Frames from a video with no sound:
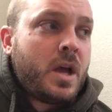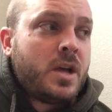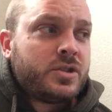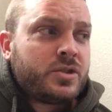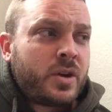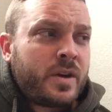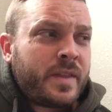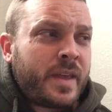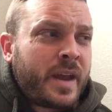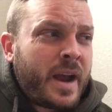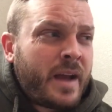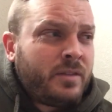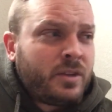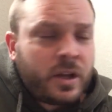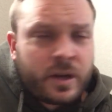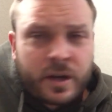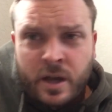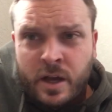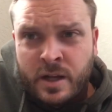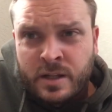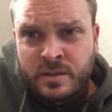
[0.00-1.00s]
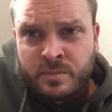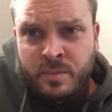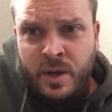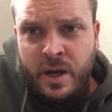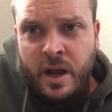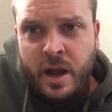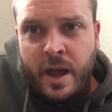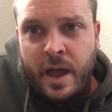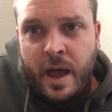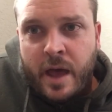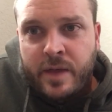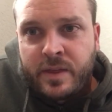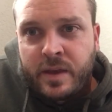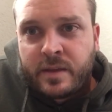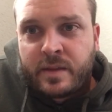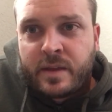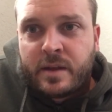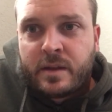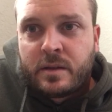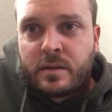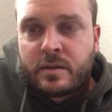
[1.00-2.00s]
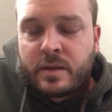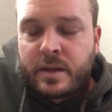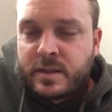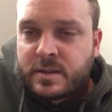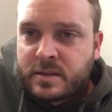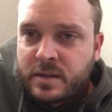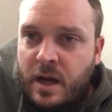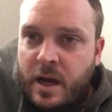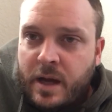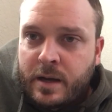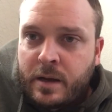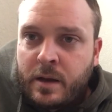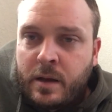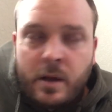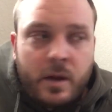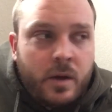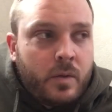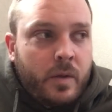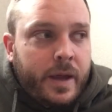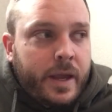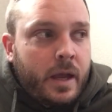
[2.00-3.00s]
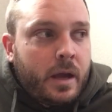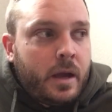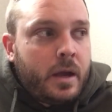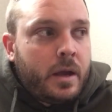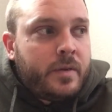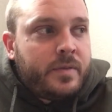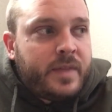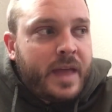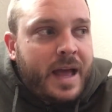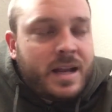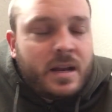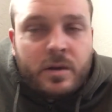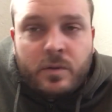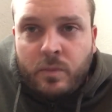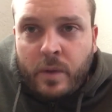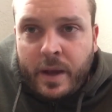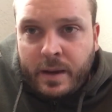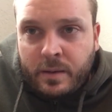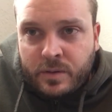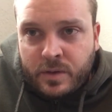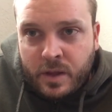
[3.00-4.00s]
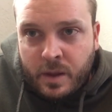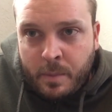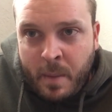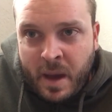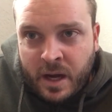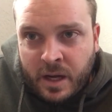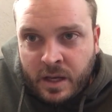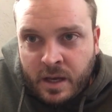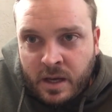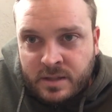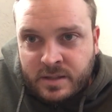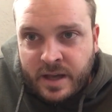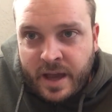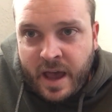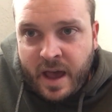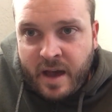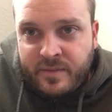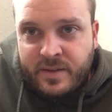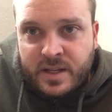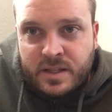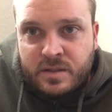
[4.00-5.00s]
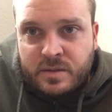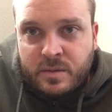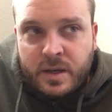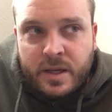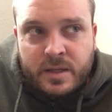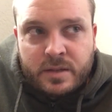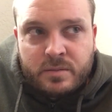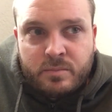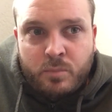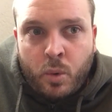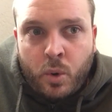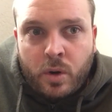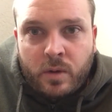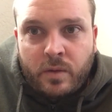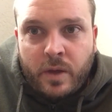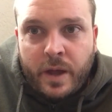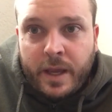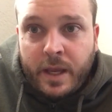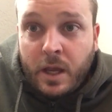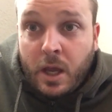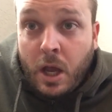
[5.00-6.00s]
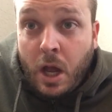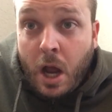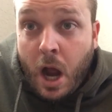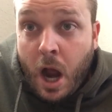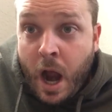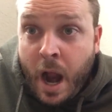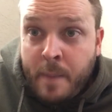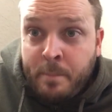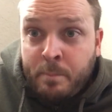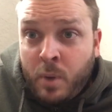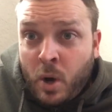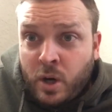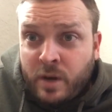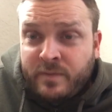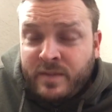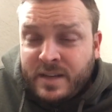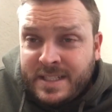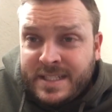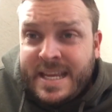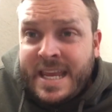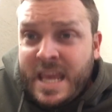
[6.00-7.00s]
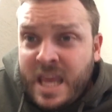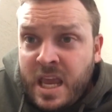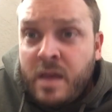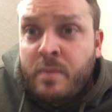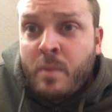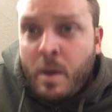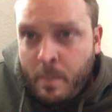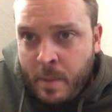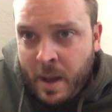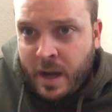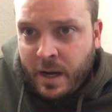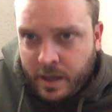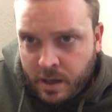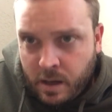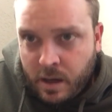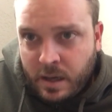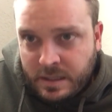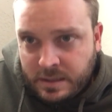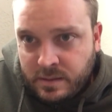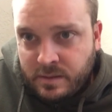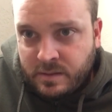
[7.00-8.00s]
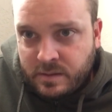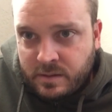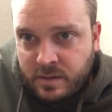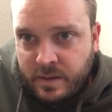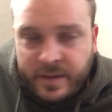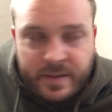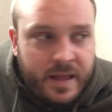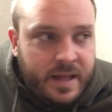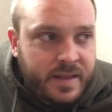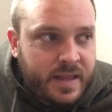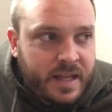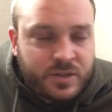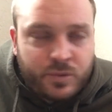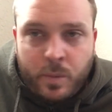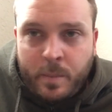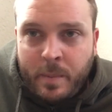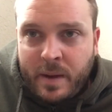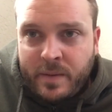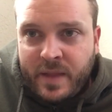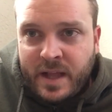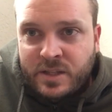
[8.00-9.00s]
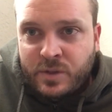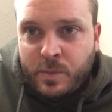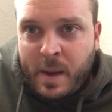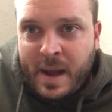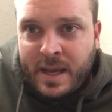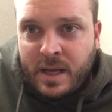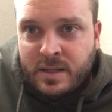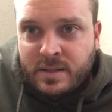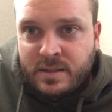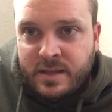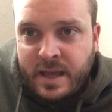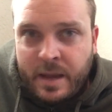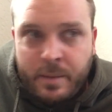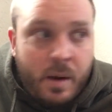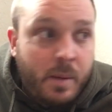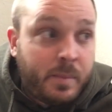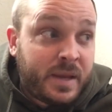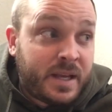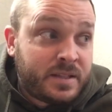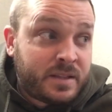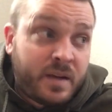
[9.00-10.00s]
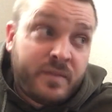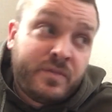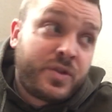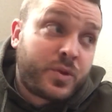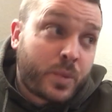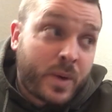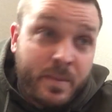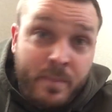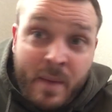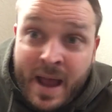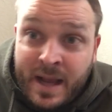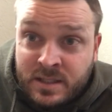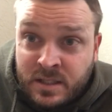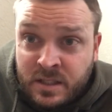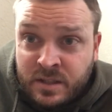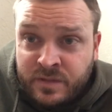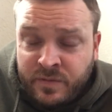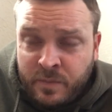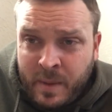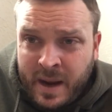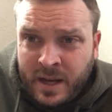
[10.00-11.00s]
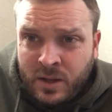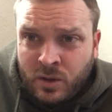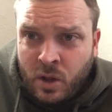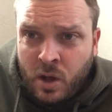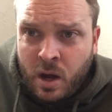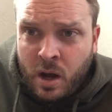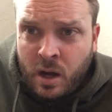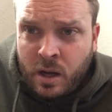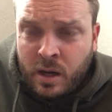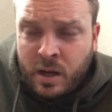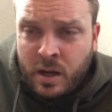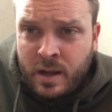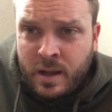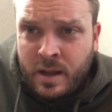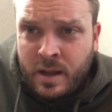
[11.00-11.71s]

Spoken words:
Sorry that I have a lot of guns, but I think that it's not like that, like the amount of guns I have is more like I'm part of a team amount of guns. Like that's what my guns say about me, because I have 3 magazines for my Glock,